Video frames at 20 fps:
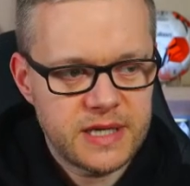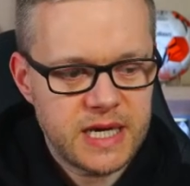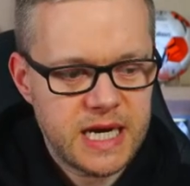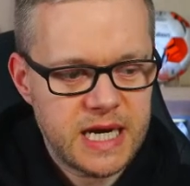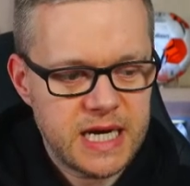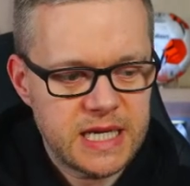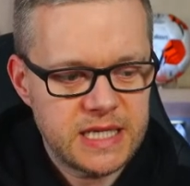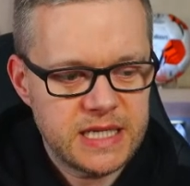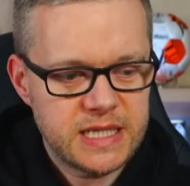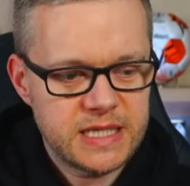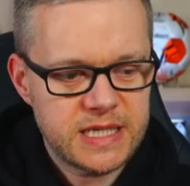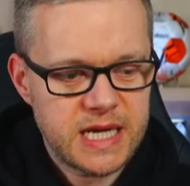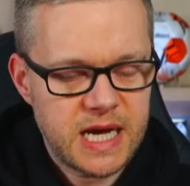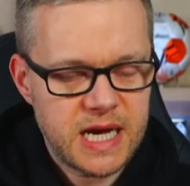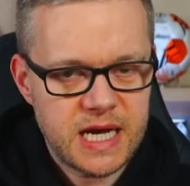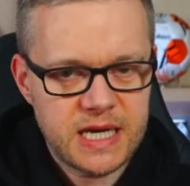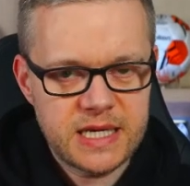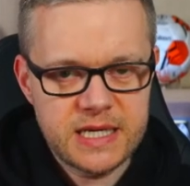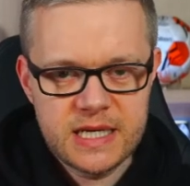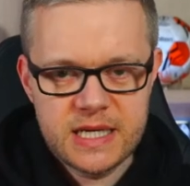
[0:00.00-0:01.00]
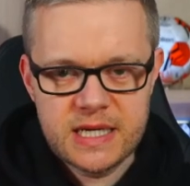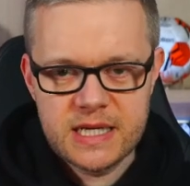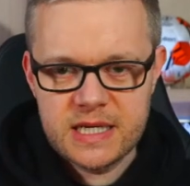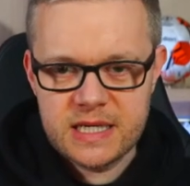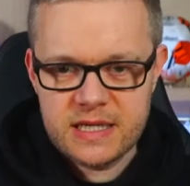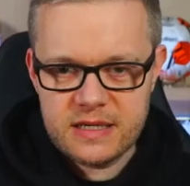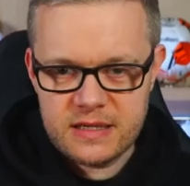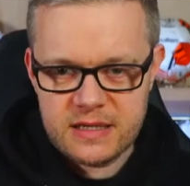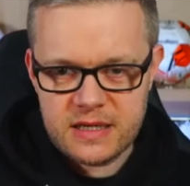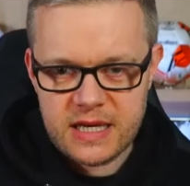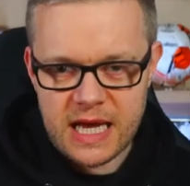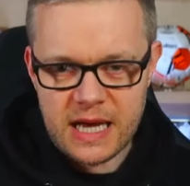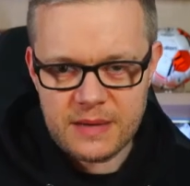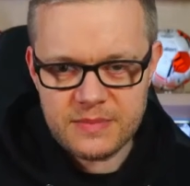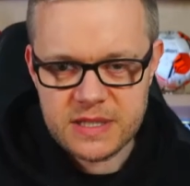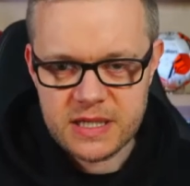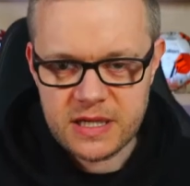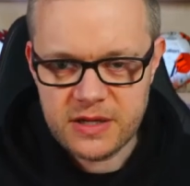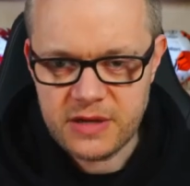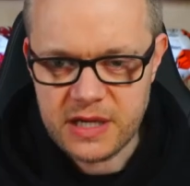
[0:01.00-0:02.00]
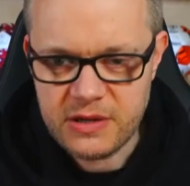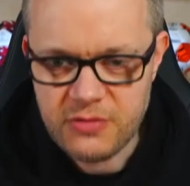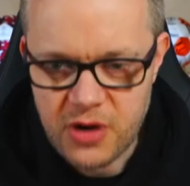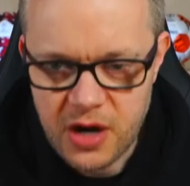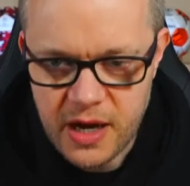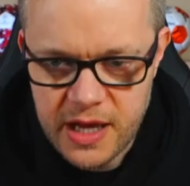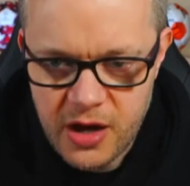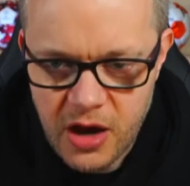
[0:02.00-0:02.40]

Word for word: And uh, absolutely right.